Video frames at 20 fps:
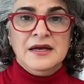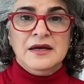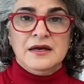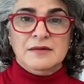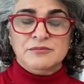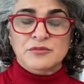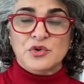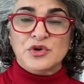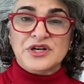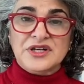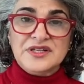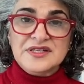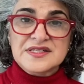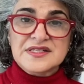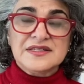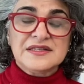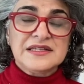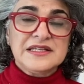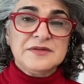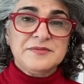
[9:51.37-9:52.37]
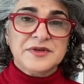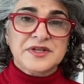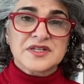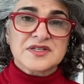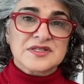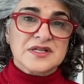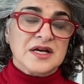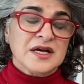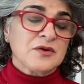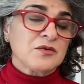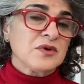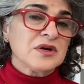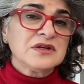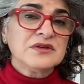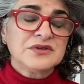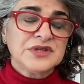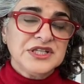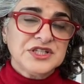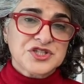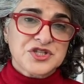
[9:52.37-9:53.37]
more recently, because I want to
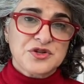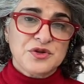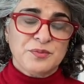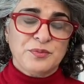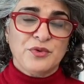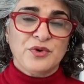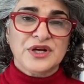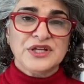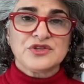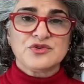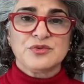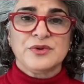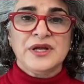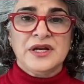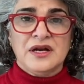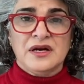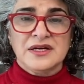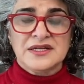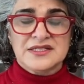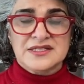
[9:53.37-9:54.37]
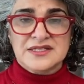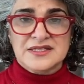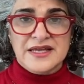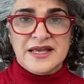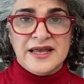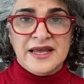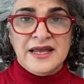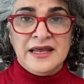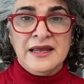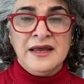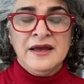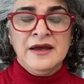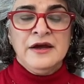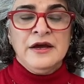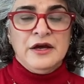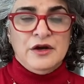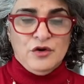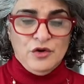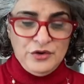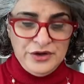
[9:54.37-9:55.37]
reach the point where I say,
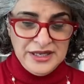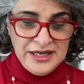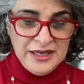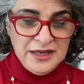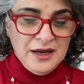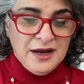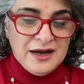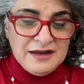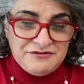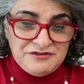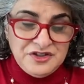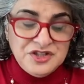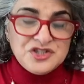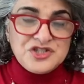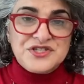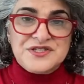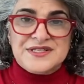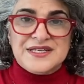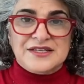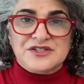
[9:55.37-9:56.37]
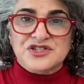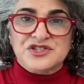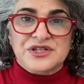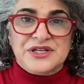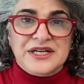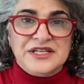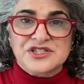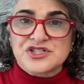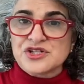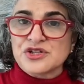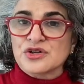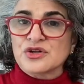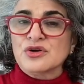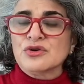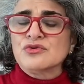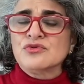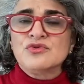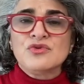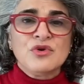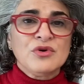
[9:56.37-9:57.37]
okay, I've reached saturation.
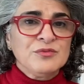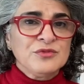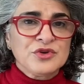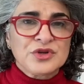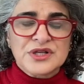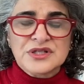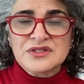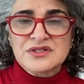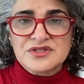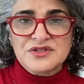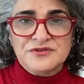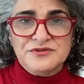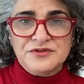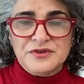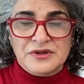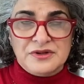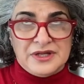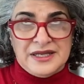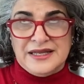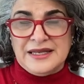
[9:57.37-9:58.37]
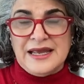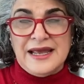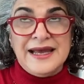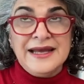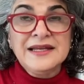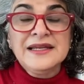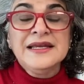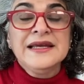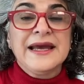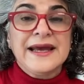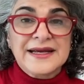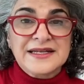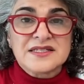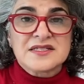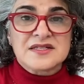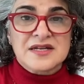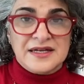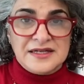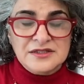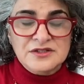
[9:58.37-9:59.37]
No more interview, like any
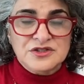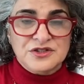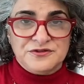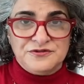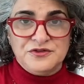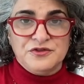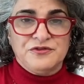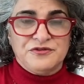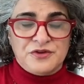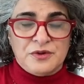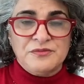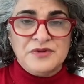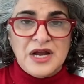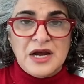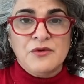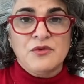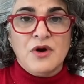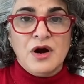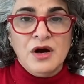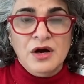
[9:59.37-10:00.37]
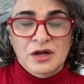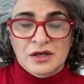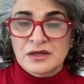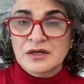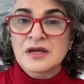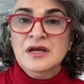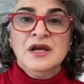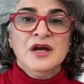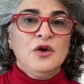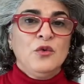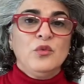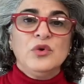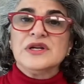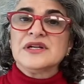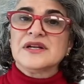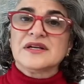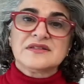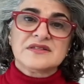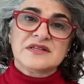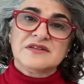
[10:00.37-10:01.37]
extra interview from now on will
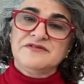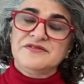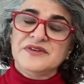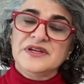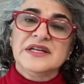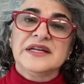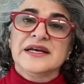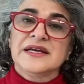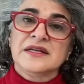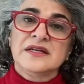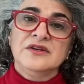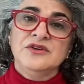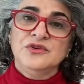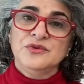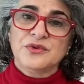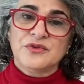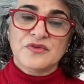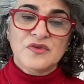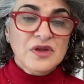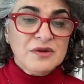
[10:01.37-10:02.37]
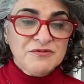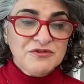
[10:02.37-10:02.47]
not reveal any new theme